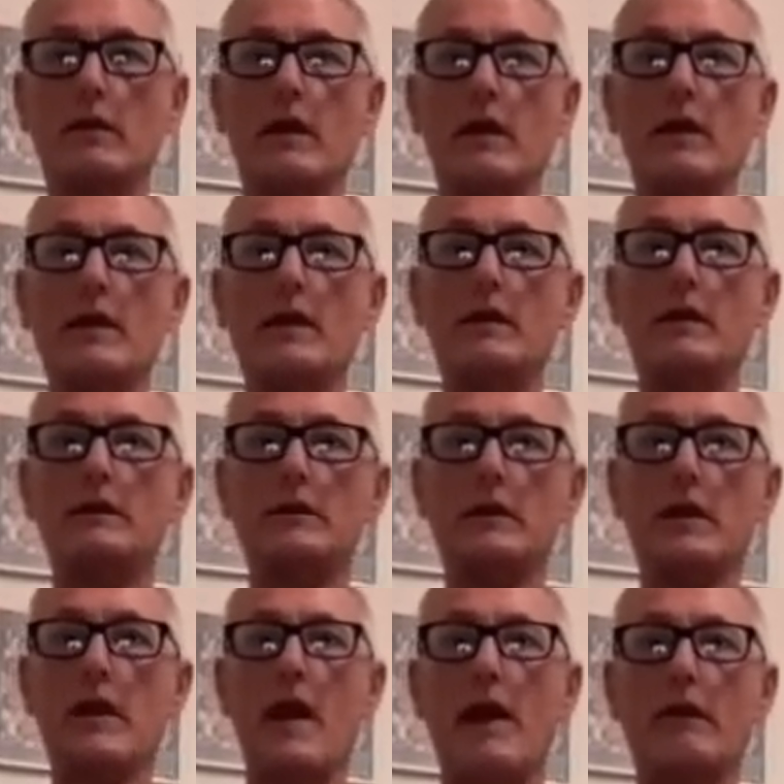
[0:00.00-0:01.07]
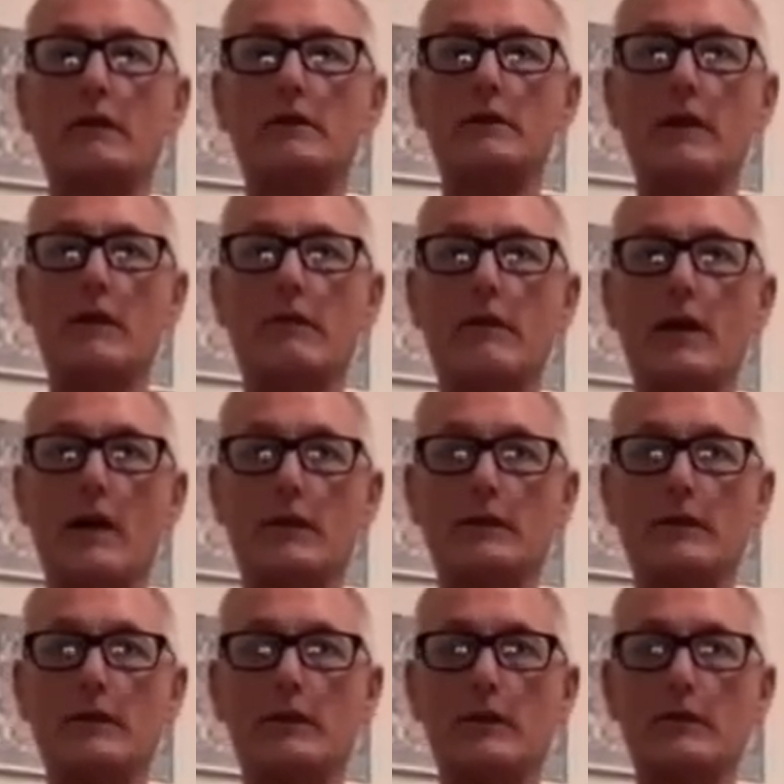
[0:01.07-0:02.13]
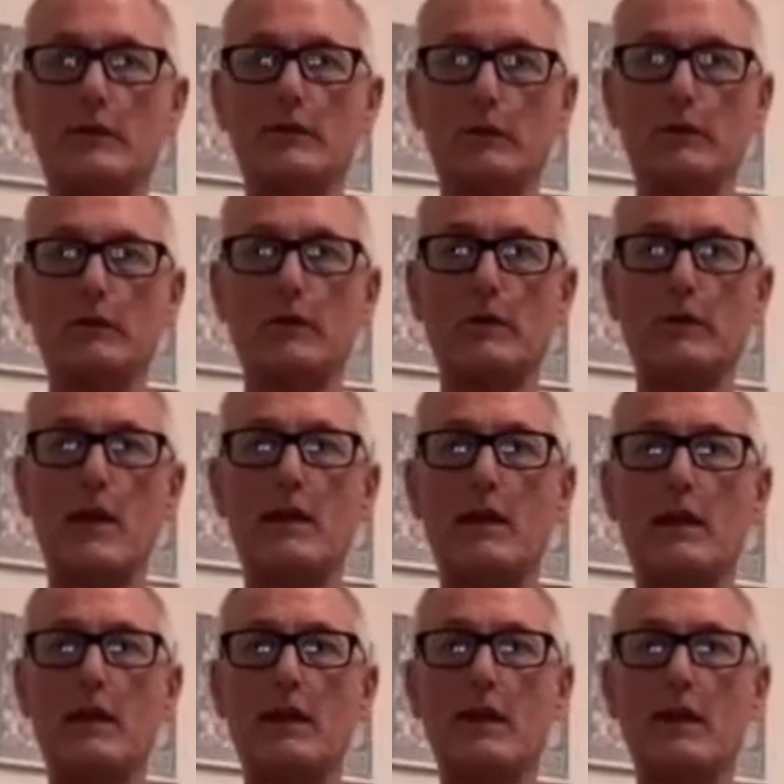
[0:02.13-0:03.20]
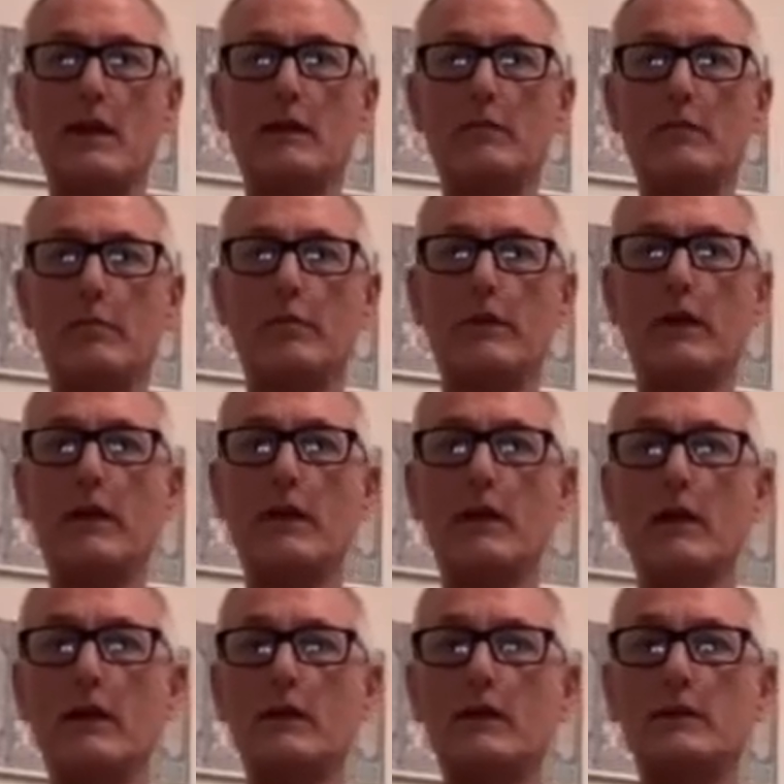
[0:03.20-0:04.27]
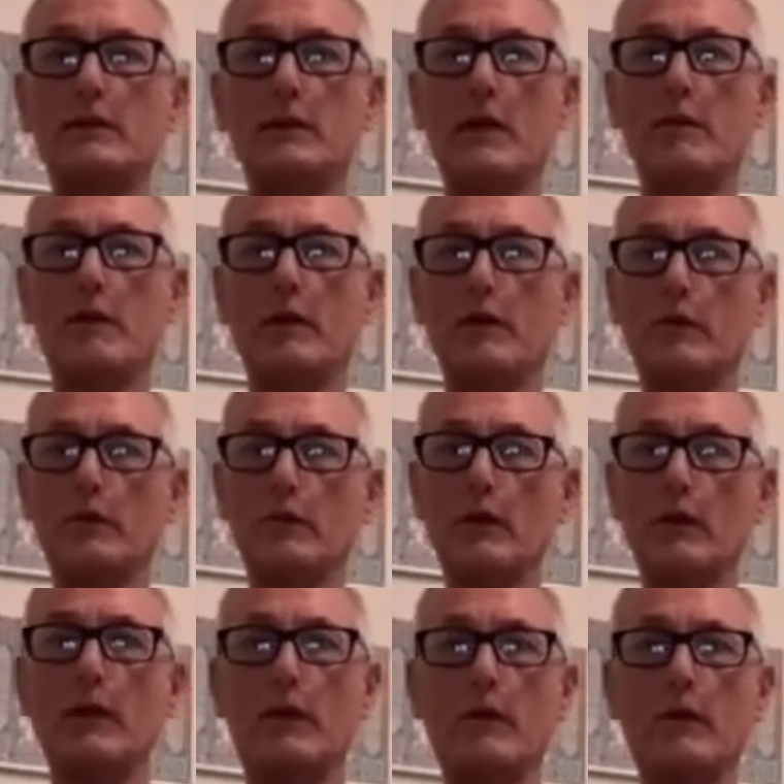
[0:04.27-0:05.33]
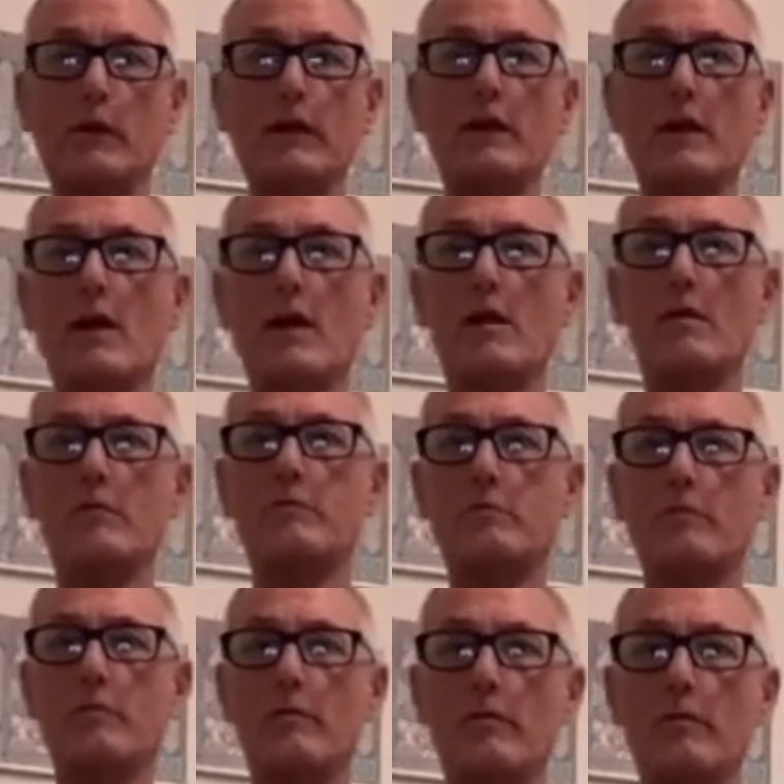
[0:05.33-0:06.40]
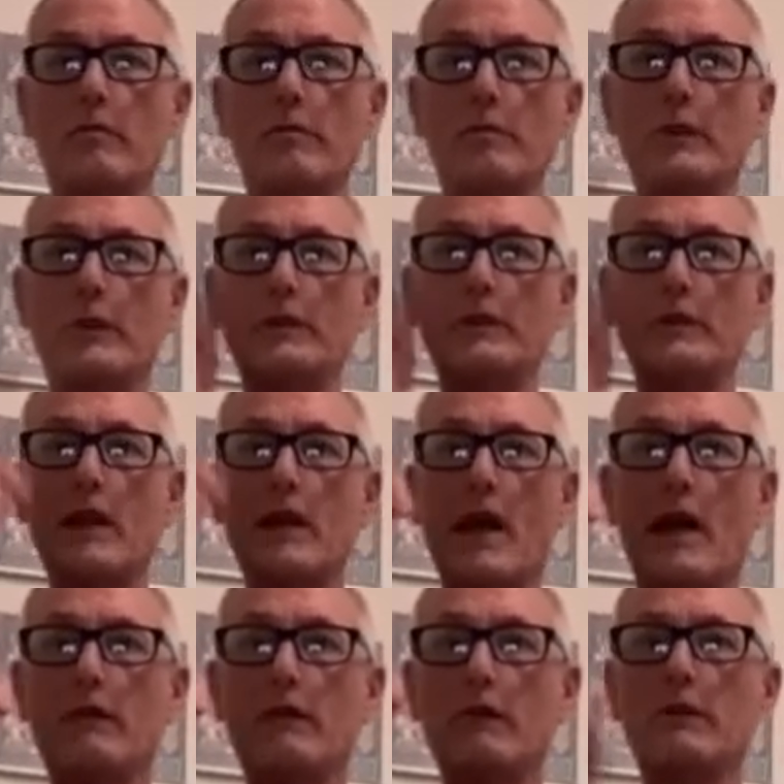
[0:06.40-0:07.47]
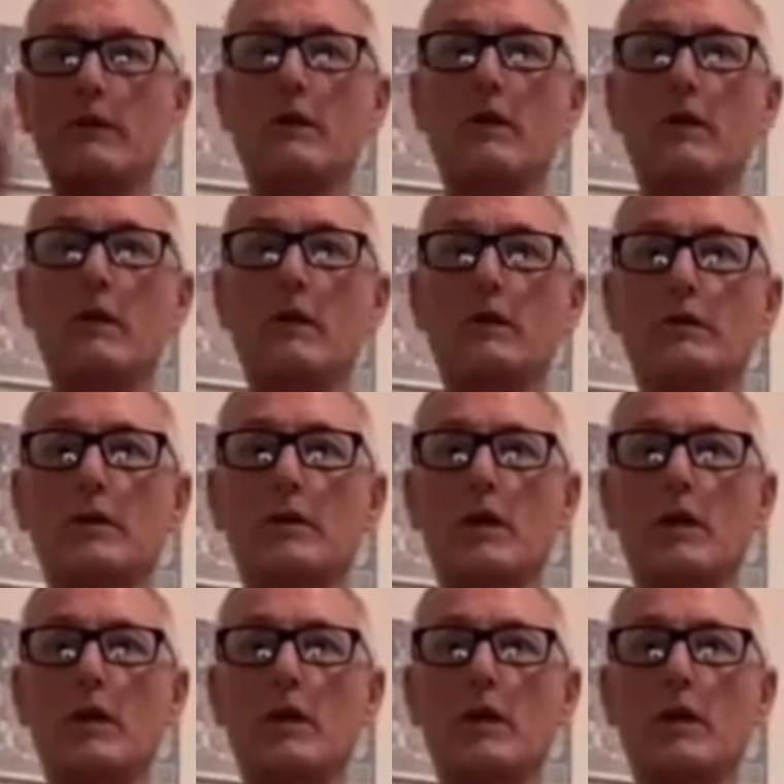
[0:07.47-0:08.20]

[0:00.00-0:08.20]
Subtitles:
ins and outs of the oxygen. So we'll try that again, bringing in the stomach really quick, pushing out through the nose.